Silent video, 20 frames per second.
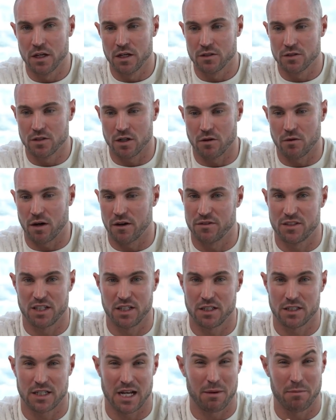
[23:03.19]
So I've
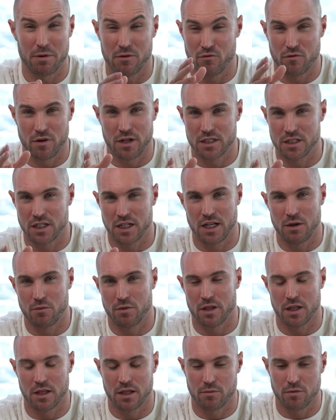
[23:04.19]
seen this happen recently
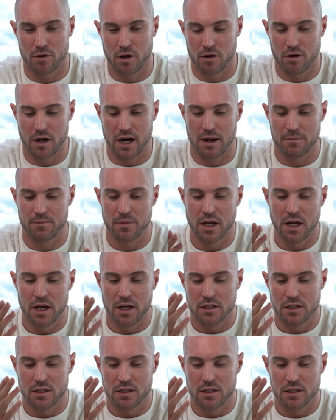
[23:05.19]
within the program.